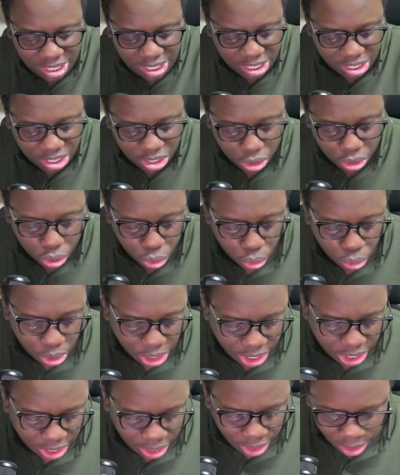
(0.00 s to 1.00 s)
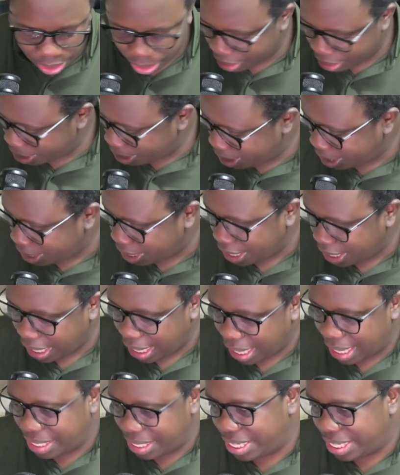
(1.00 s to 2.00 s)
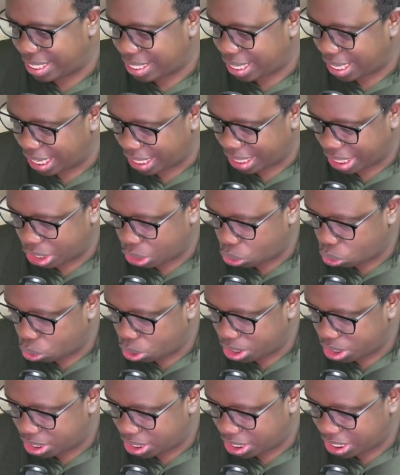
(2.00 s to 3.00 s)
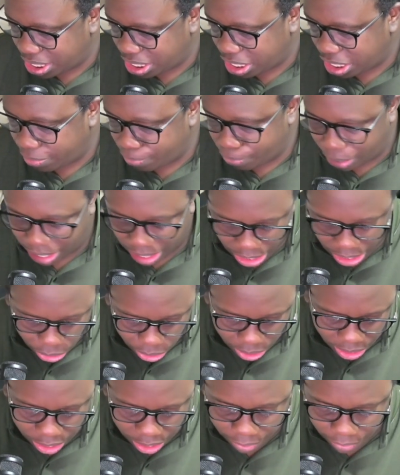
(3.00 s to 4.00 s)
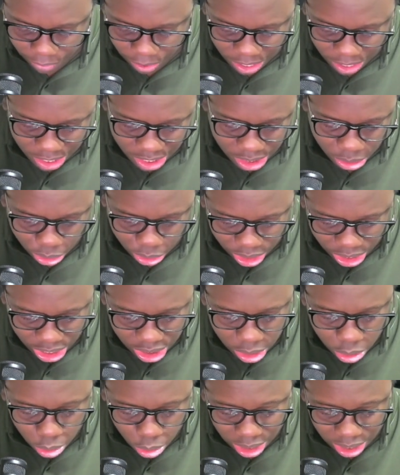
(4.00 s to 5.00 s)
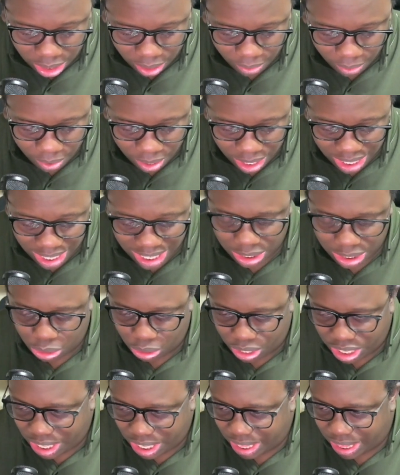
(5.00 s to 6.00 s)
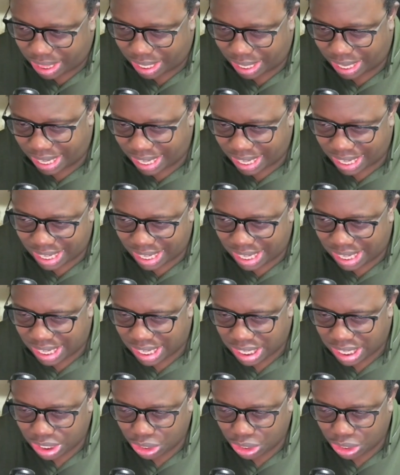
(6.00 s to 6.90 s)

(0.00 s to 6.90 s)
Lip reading: screw in, just like the old system, but the only difference is with this one, it's already threaded,